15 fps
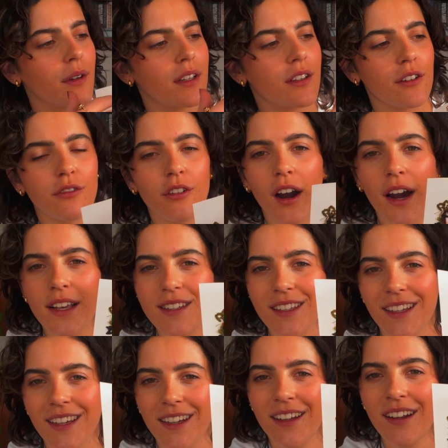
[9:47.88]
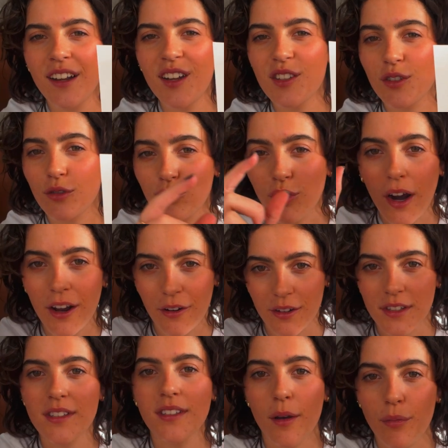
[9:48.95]
when you're writing to write on
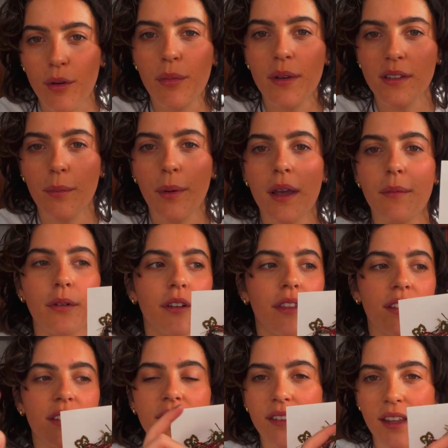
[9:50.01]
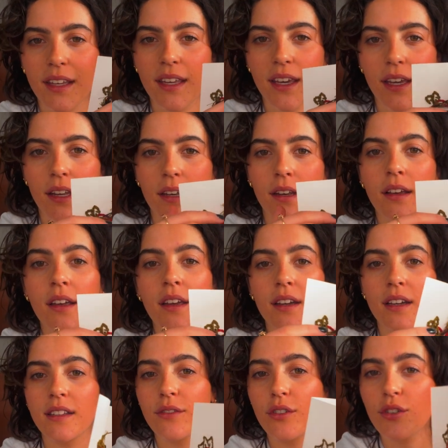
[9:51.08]
a separate piece of paper and then stick it in.
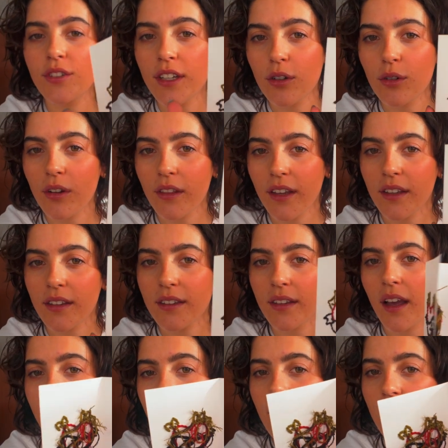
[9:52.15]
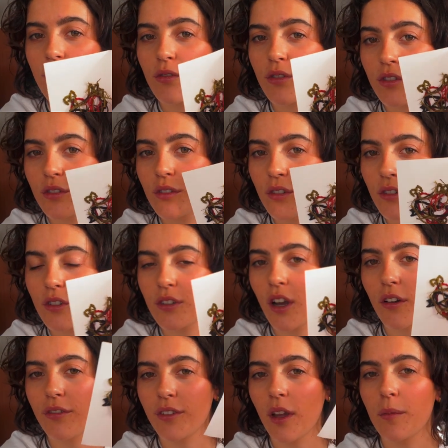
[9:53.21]
Because if you did all of this and then you
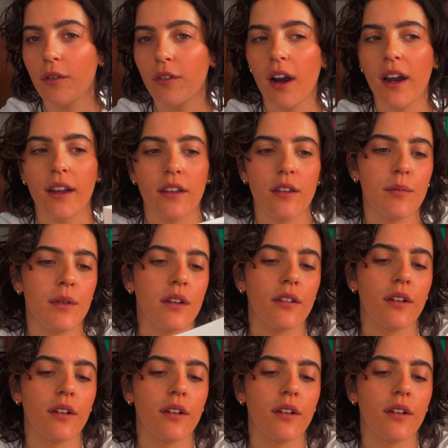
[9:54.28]
scuffed up your writing, you'd be